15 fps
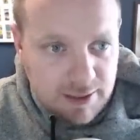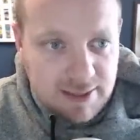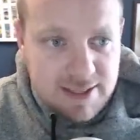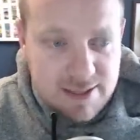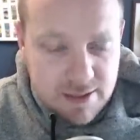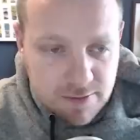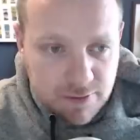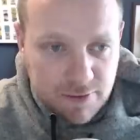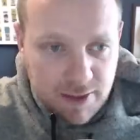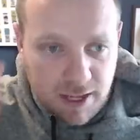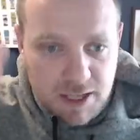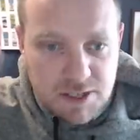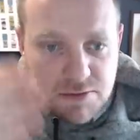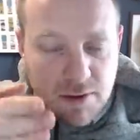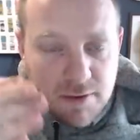listen for the
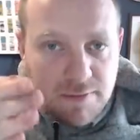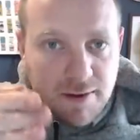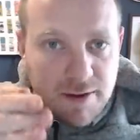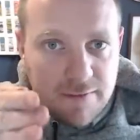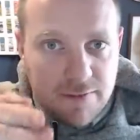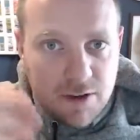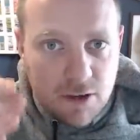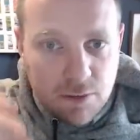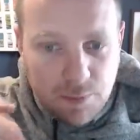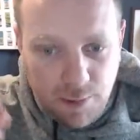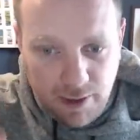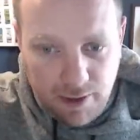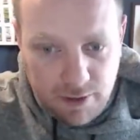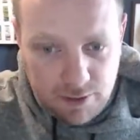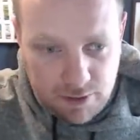HTML5 video
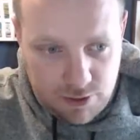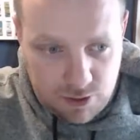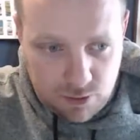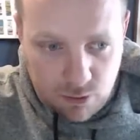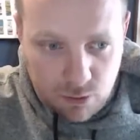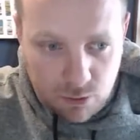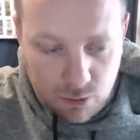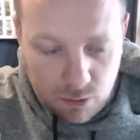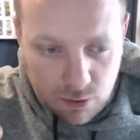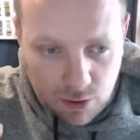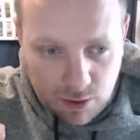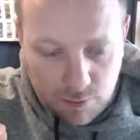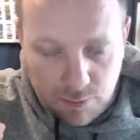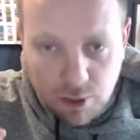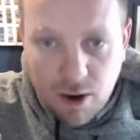player to
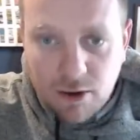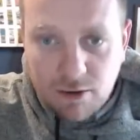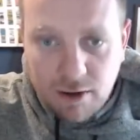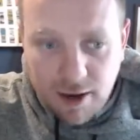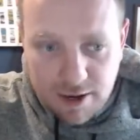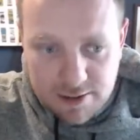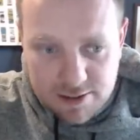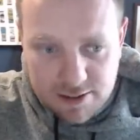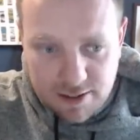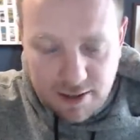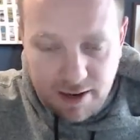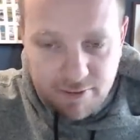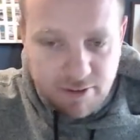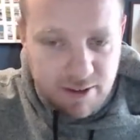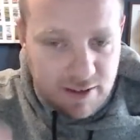progress
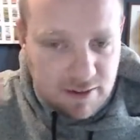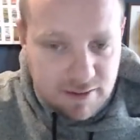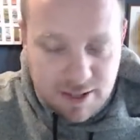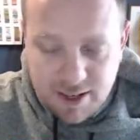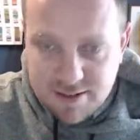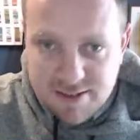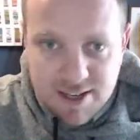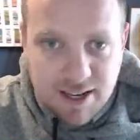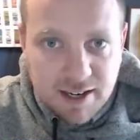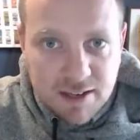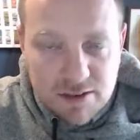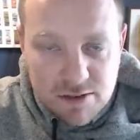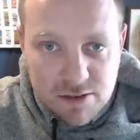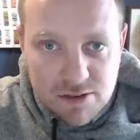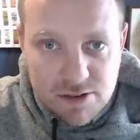in every 10
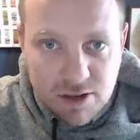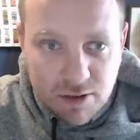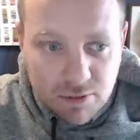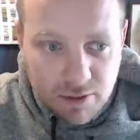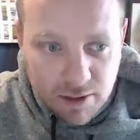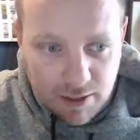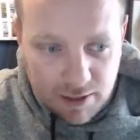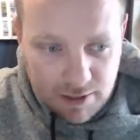seconds or so.